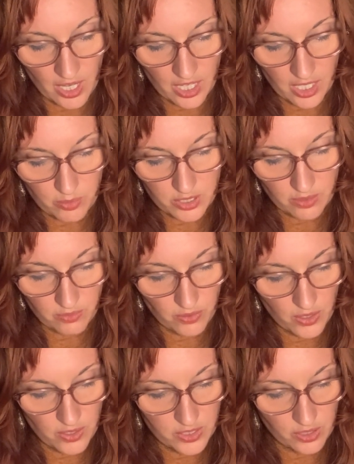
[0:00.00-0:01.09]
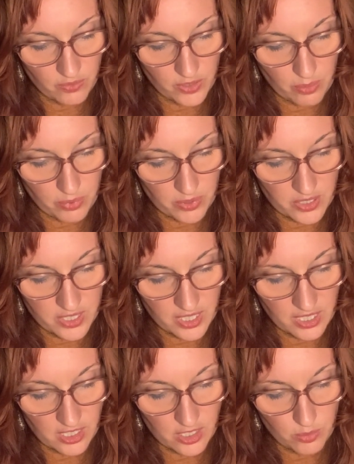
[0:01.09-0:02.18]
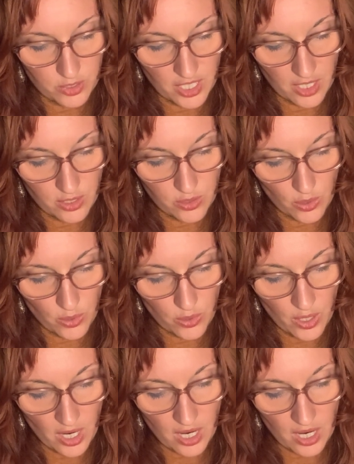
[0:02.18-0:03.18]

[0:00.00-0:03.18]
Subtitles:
It was the first of their proceedings which had no